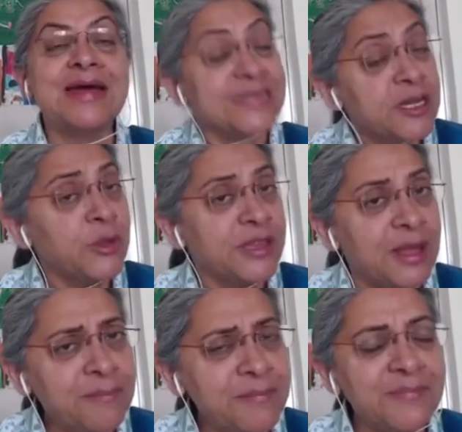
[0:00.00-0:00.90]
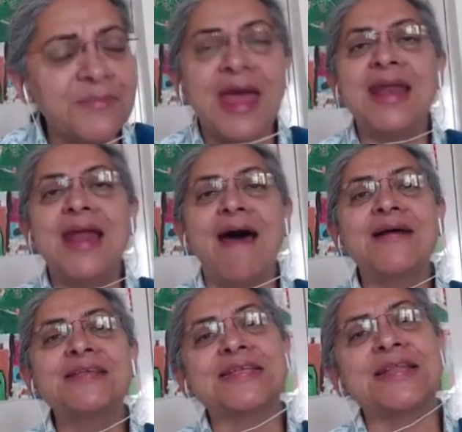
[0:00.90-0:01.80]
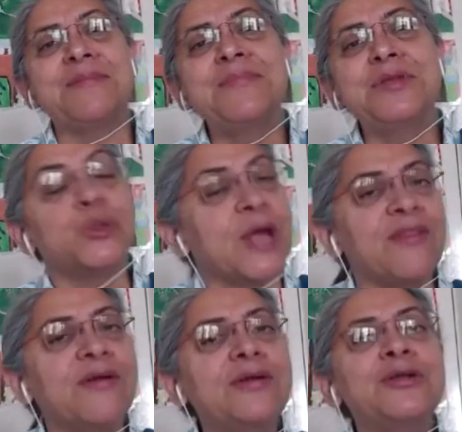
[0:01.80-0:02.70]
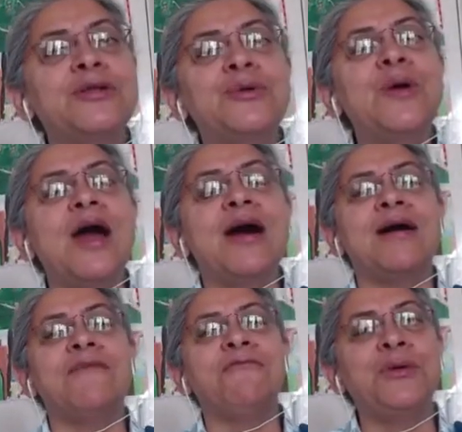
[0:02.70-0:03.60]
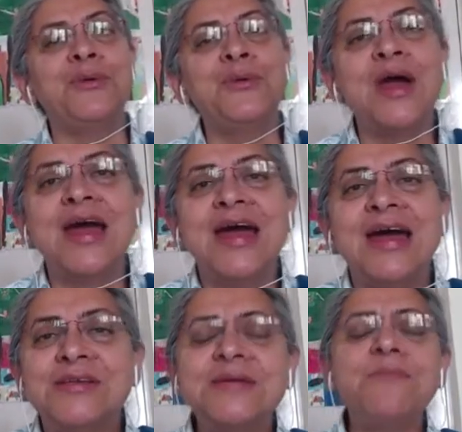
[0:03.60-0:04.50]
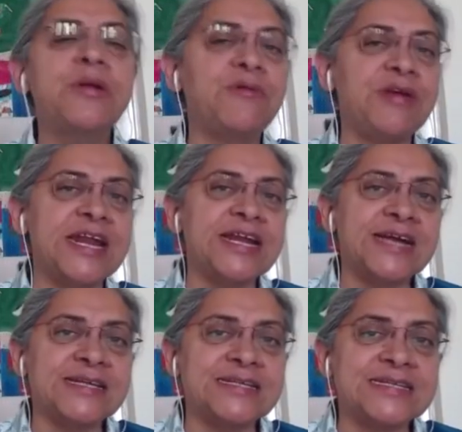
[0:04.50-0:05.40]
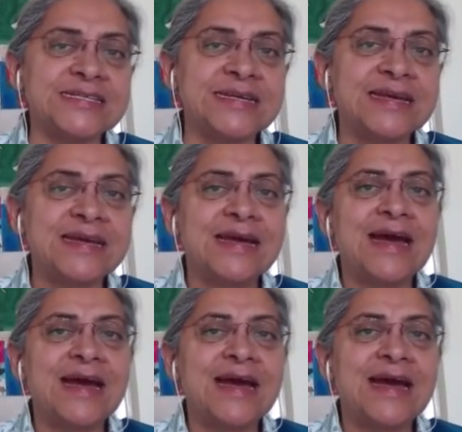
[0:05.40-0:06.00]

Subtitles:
sit with them, and ask them together to do a few simple reading tasks.